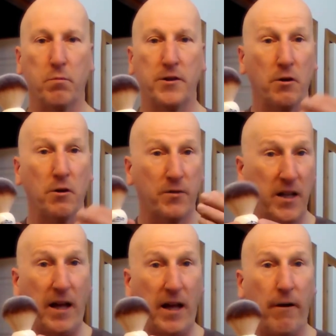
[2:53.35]
So for
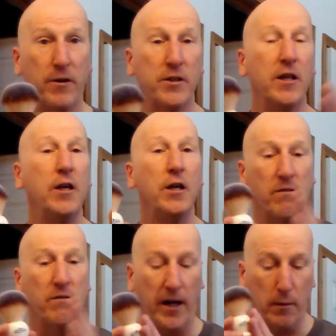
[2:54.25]
$10, you've
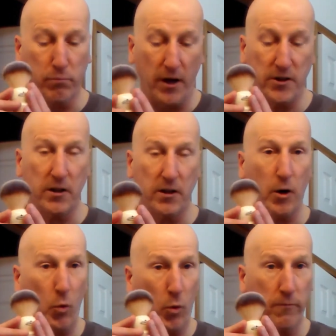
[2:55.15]
got a brush that'll
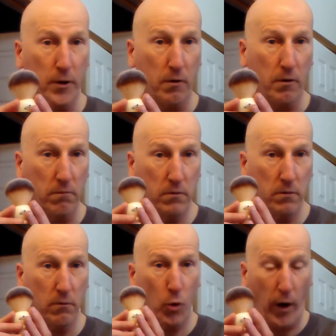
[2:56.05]
work for you
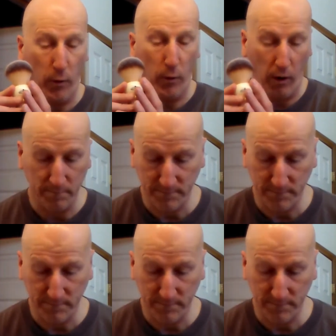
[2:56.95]
quite well.